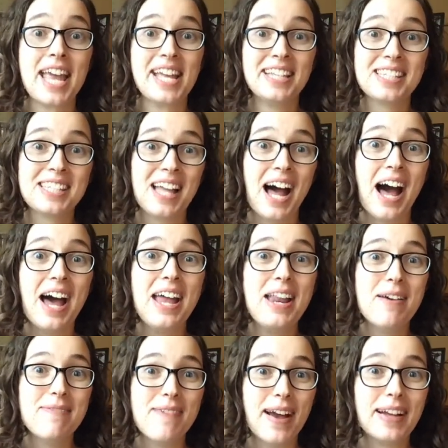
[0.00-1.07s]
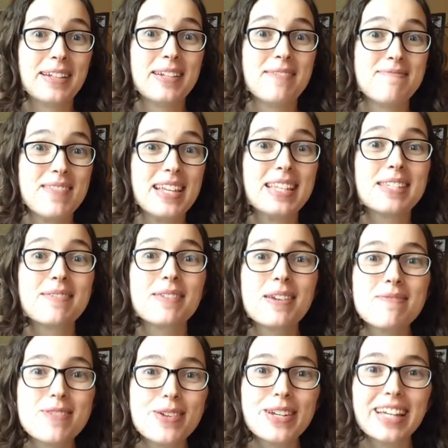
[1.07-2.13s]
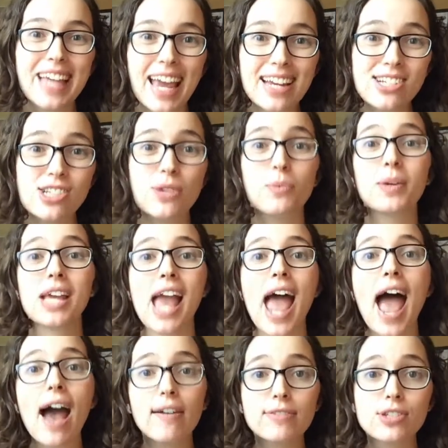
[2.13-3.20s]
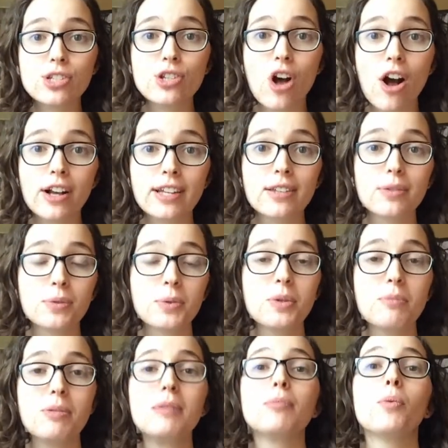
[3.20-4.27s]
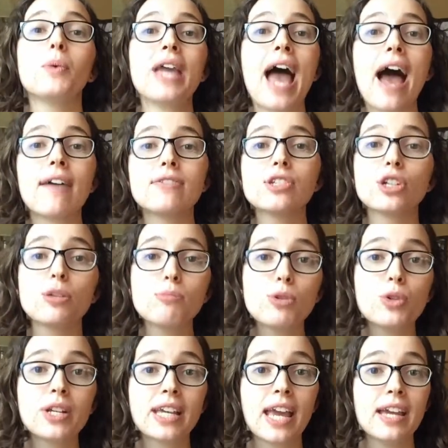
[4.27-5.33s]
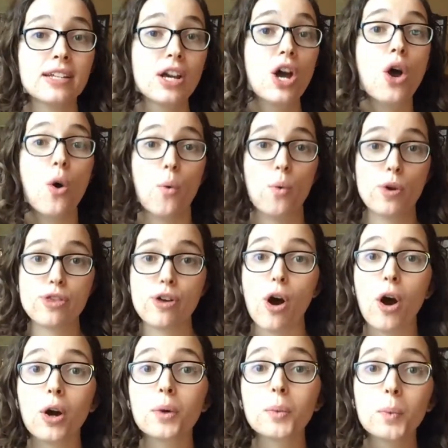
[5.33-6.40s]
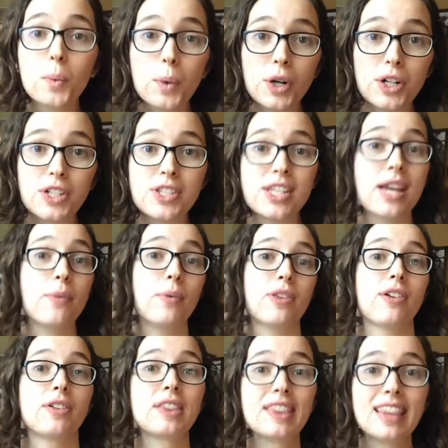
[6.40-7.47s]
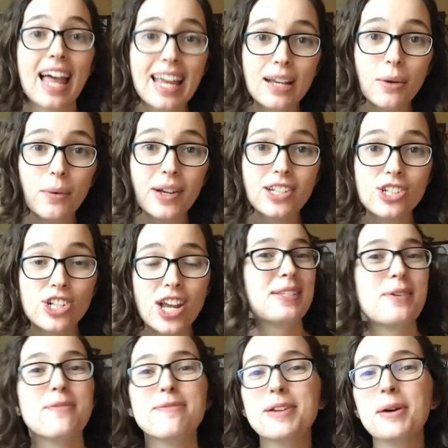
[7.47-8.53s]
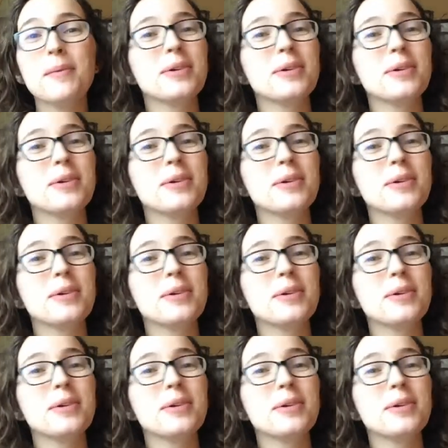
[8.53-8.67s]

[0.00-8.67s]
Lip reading: it's not an effective means of communication. We have to talk it through to people. We have to communicate with our words and with our language. So feel